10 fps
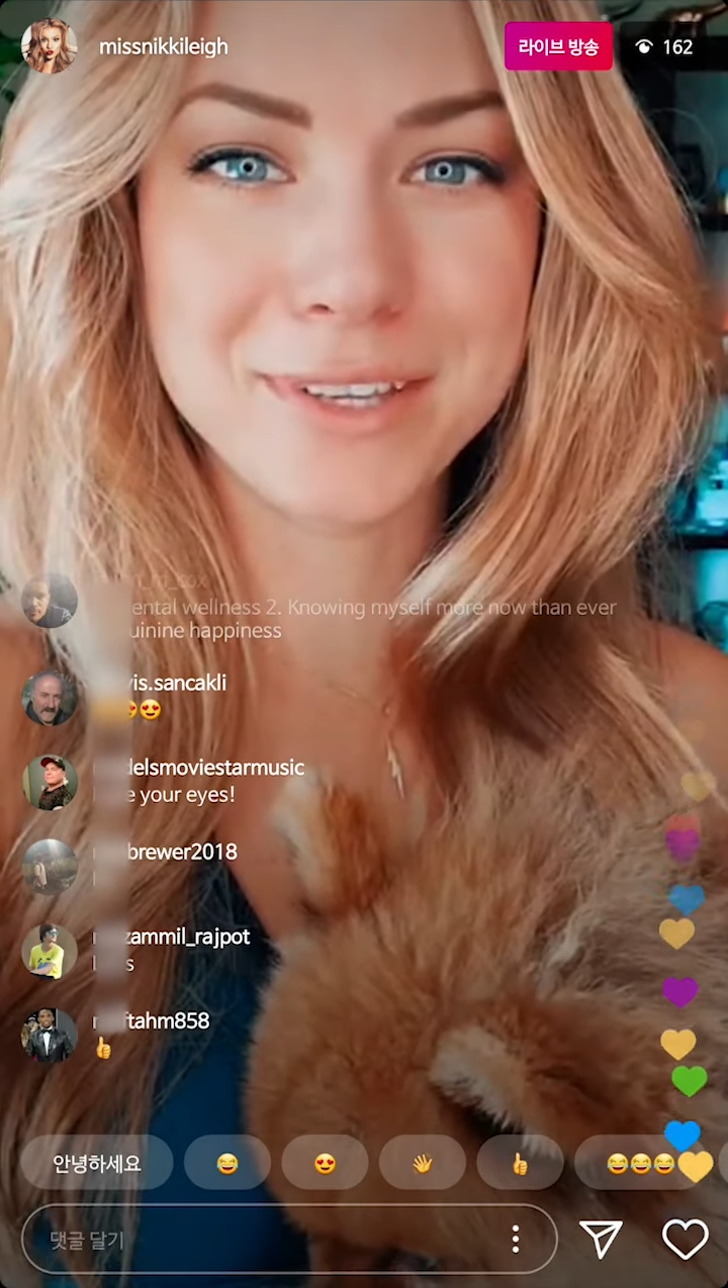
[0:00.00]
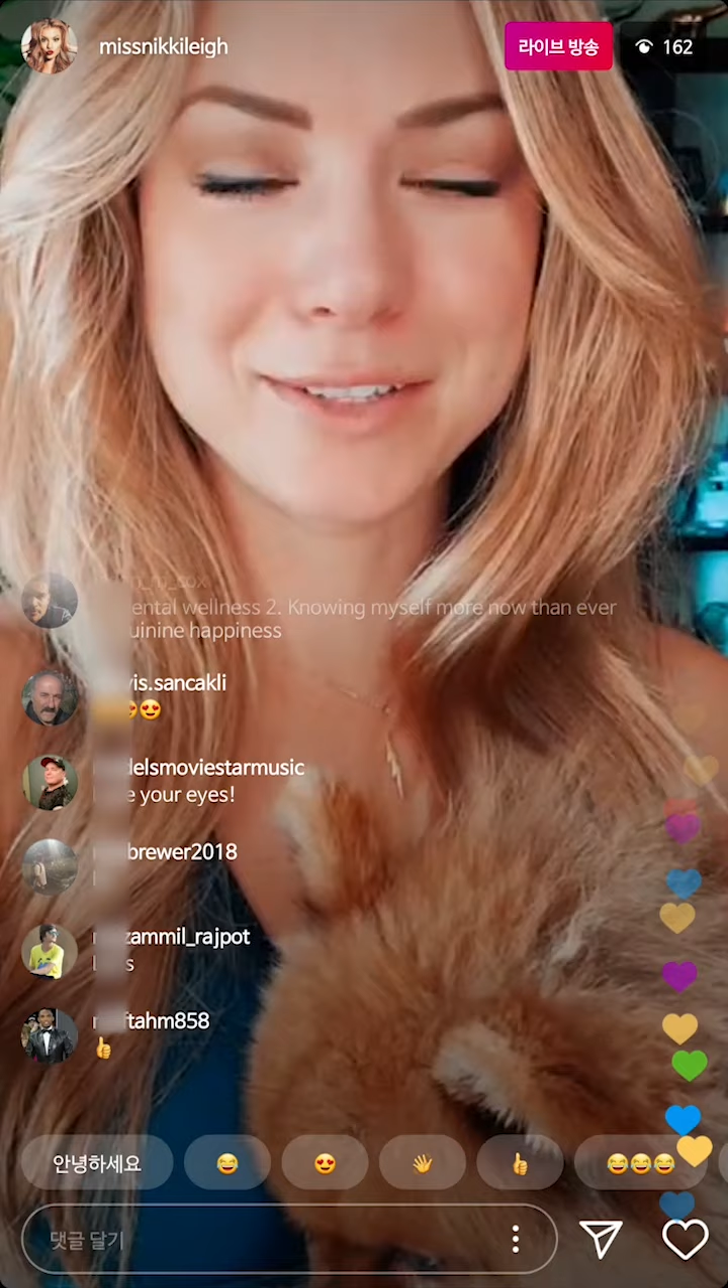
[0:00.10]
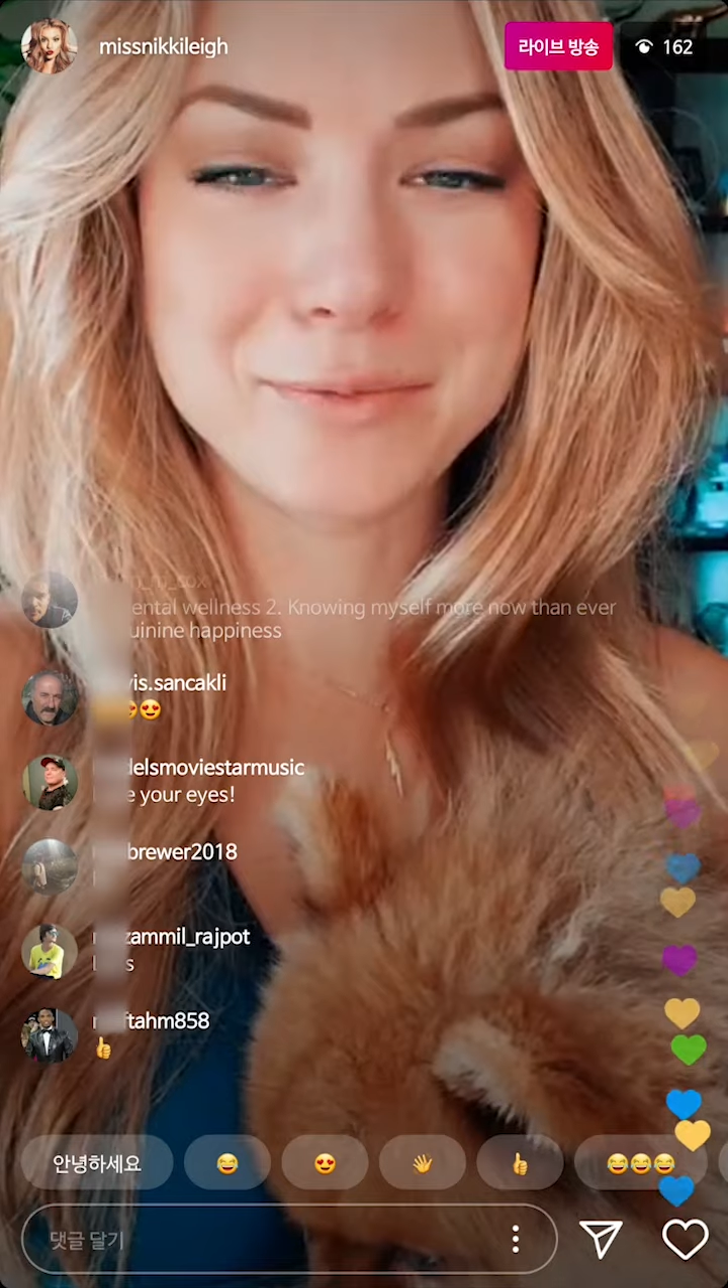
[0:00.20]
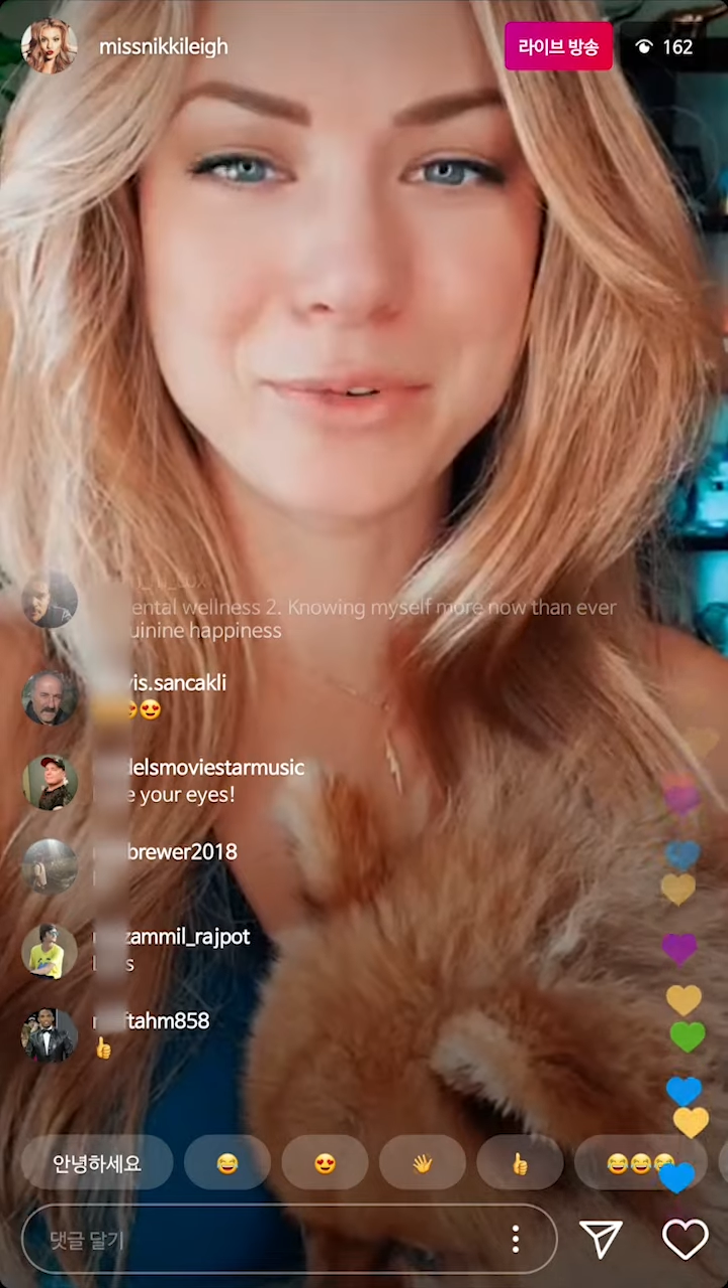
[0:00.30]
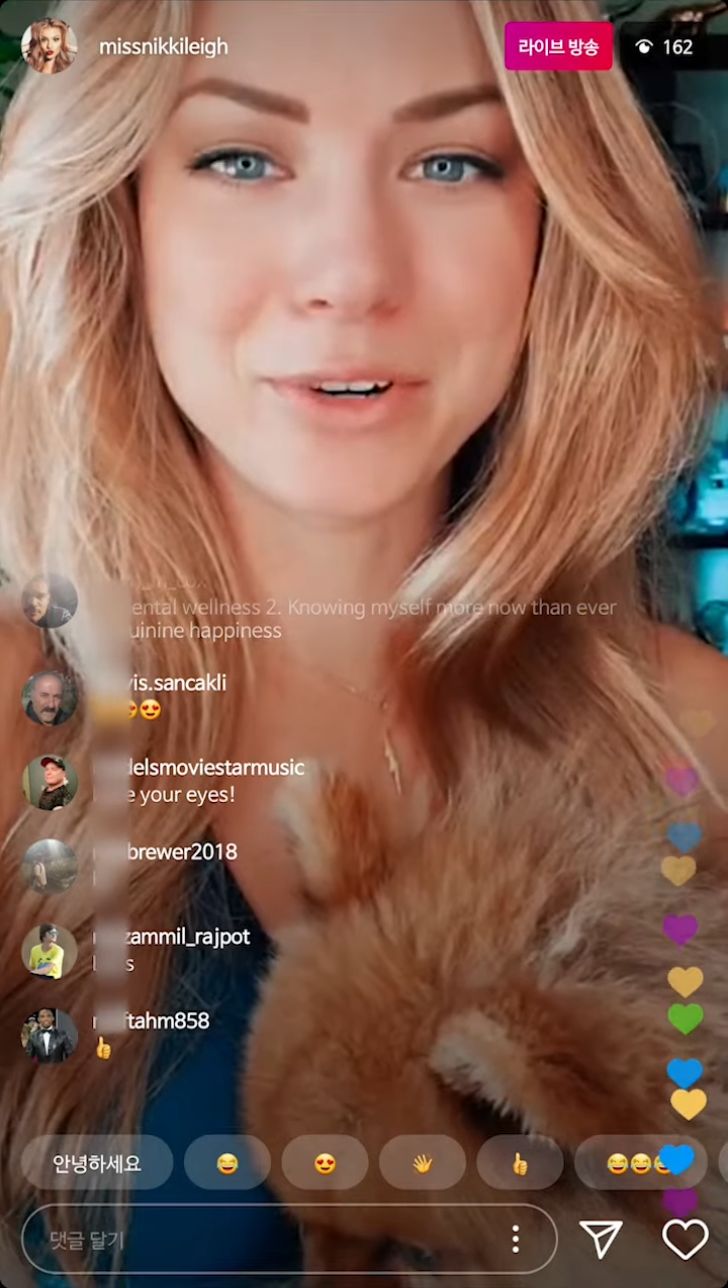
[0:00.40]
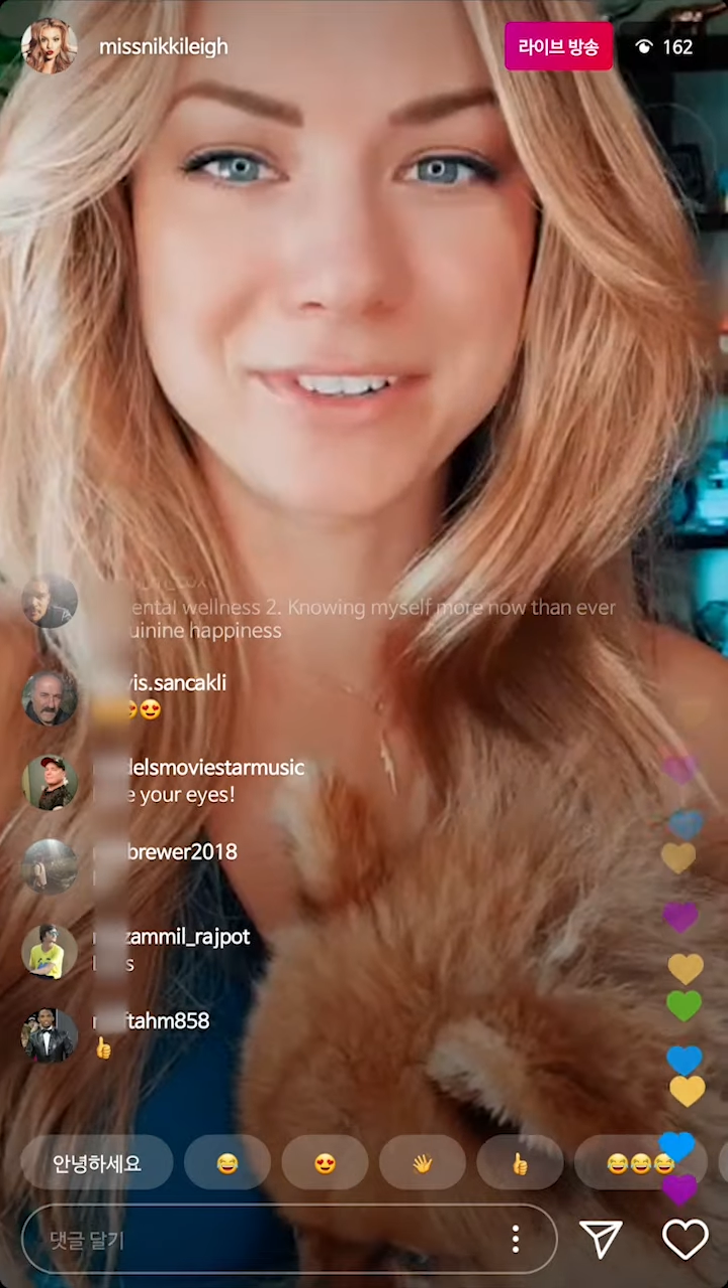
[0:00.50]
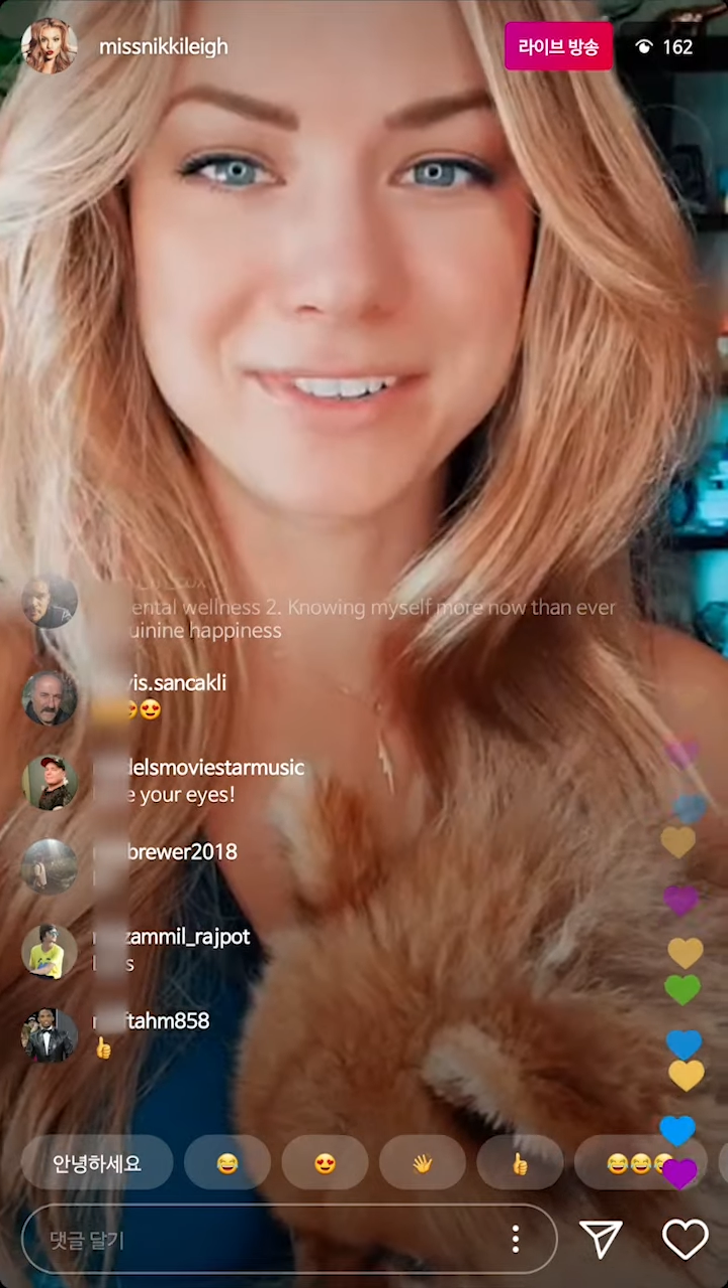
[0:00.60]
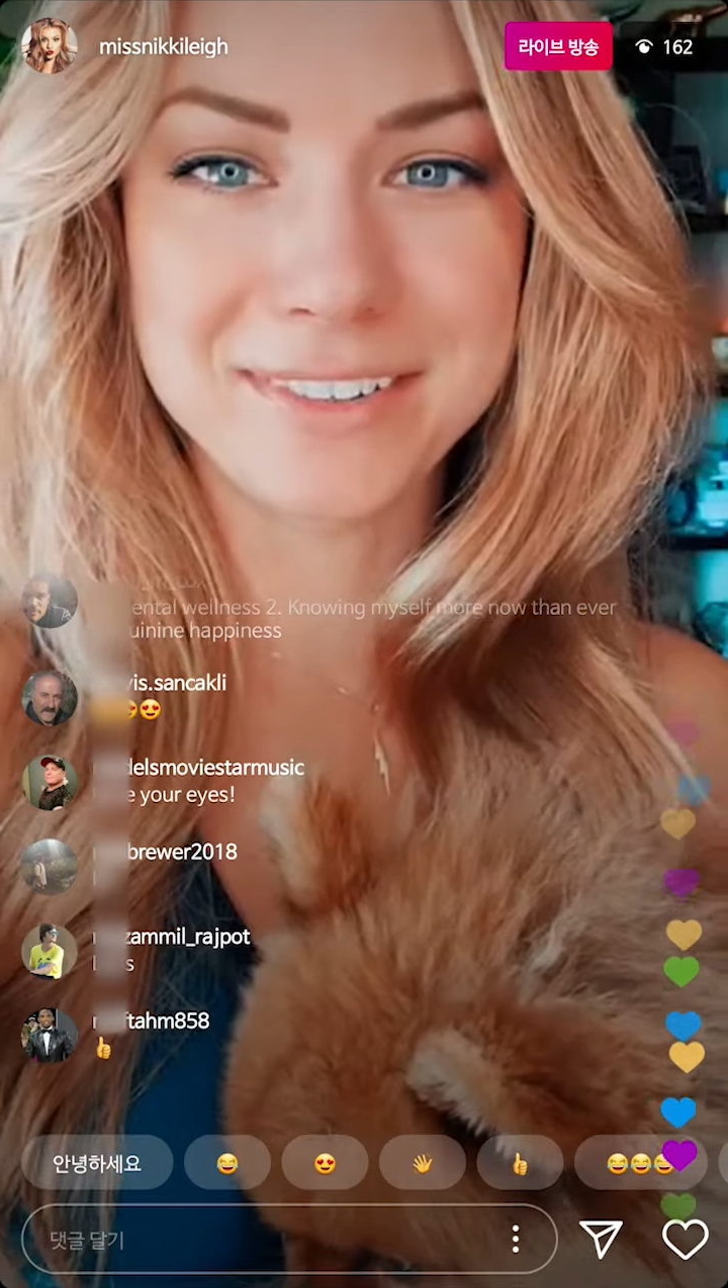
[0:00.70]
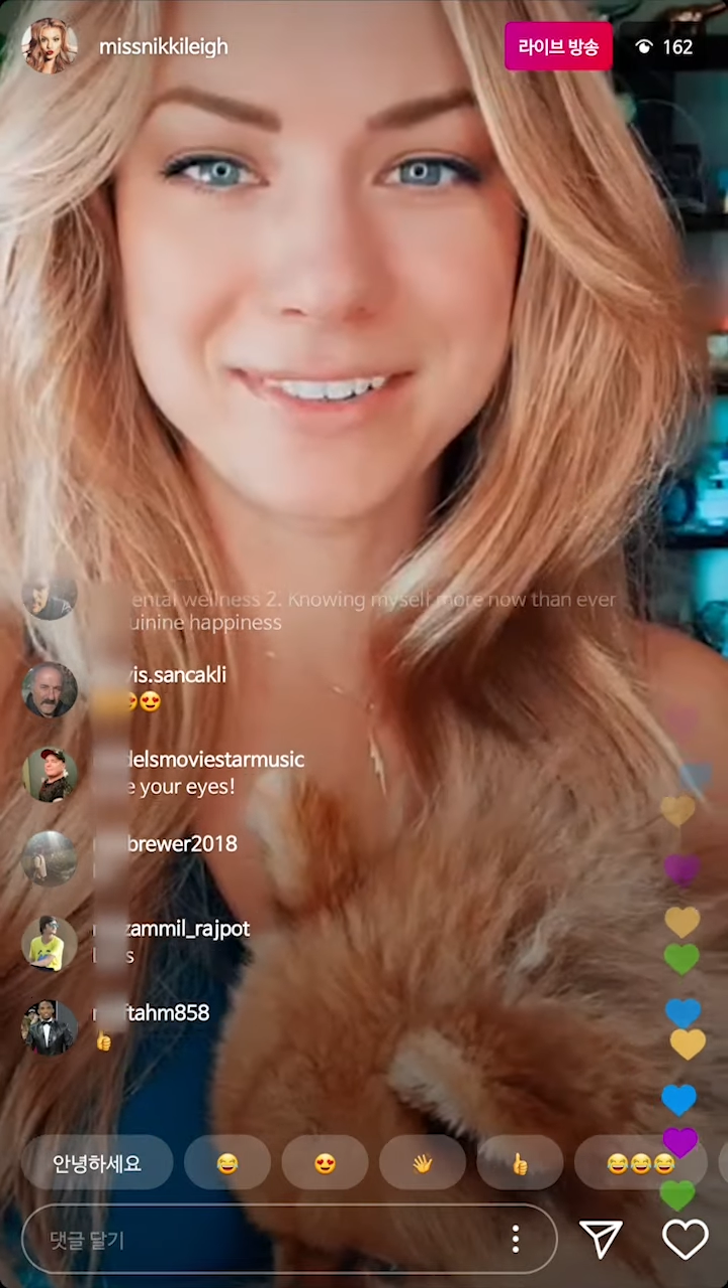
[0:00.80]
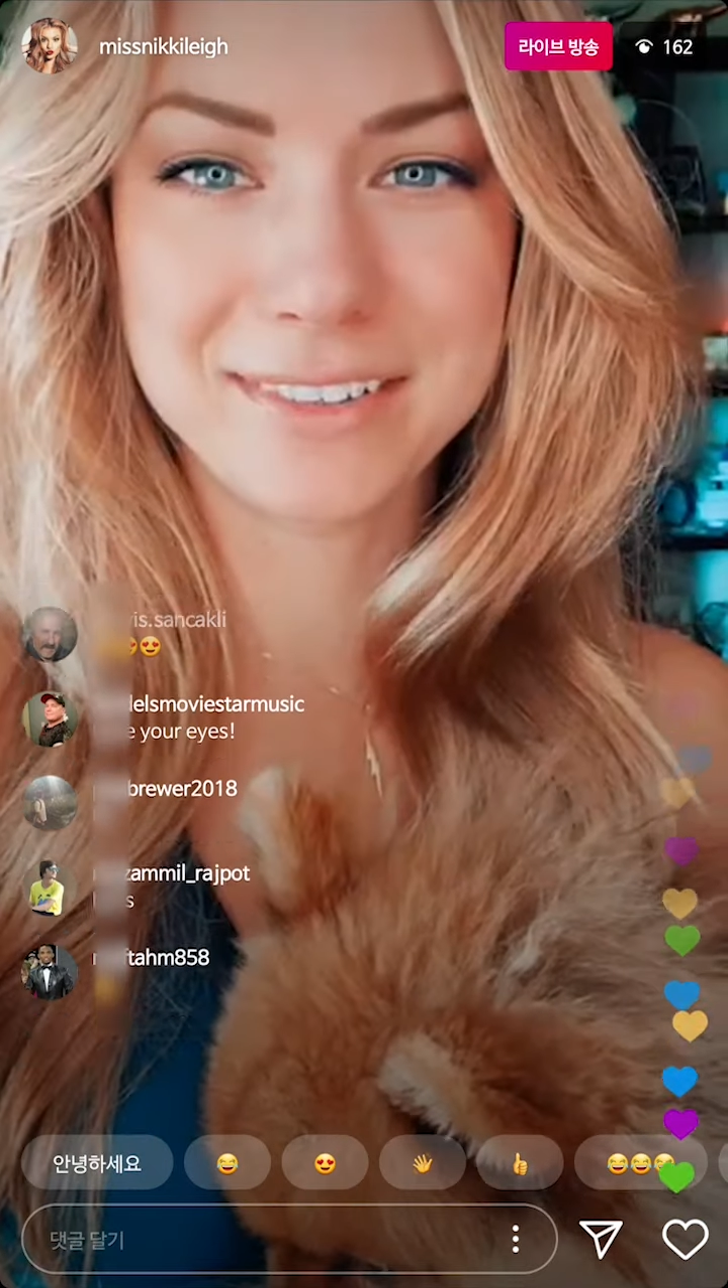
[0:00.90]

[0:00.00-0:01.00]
is important.